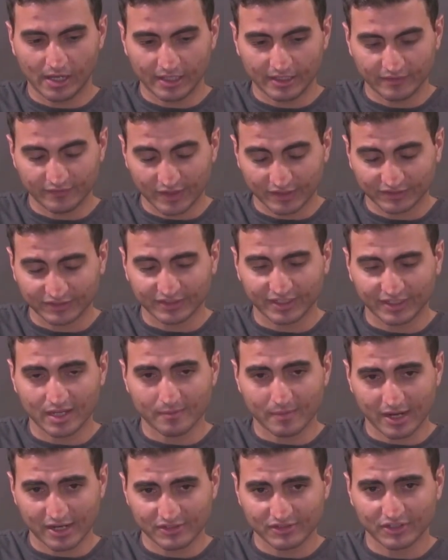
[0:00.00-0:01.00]
investigate
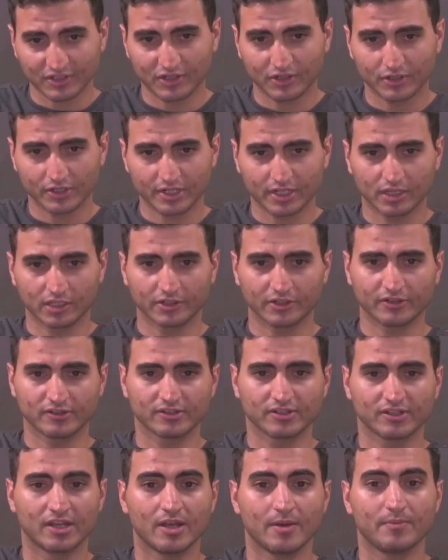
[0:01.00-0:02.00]
my security
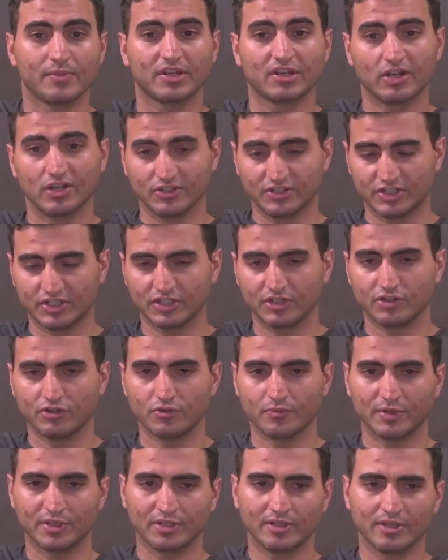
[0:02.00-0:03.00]
clearance because he knew
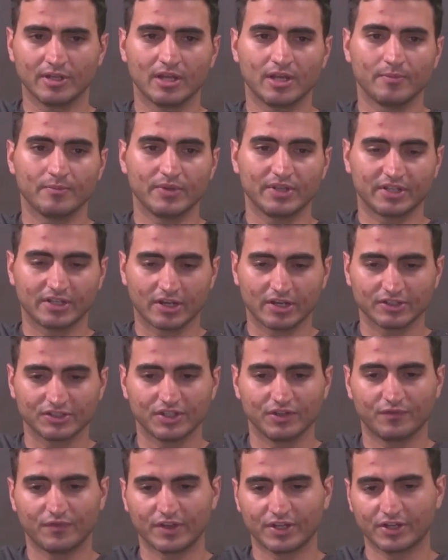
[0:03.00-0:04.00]
me, because
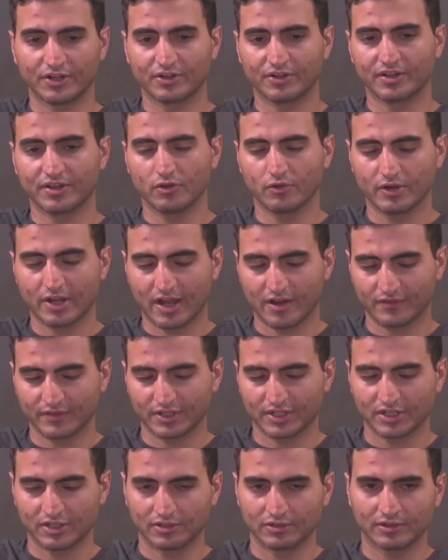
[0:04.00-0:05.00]
he figured he would have an
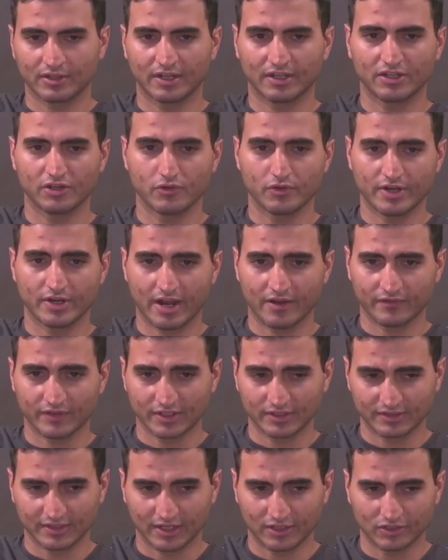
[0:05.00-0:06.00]
in and he would have
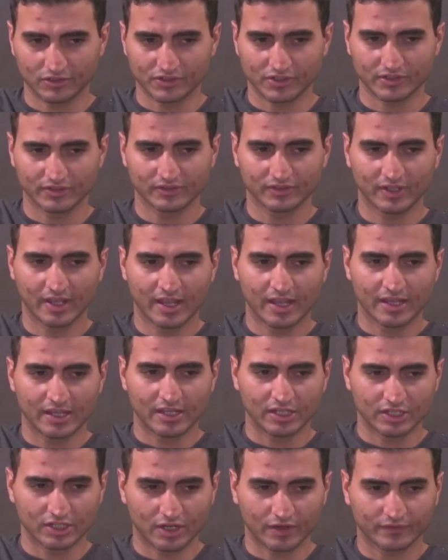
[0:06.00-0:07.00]
intelligence
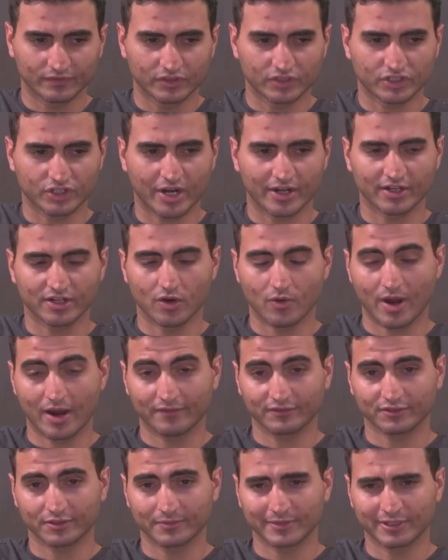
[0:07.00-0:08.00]
enough to try to go
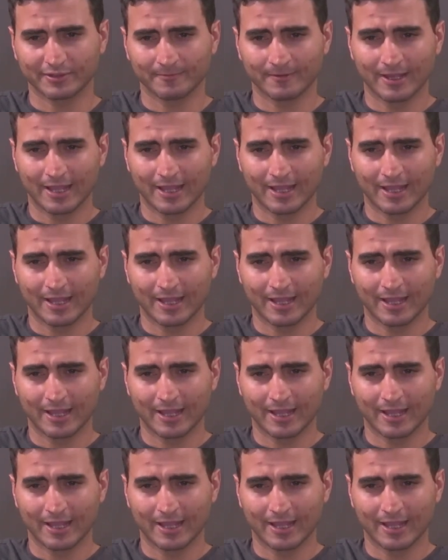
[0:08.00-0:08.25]
after me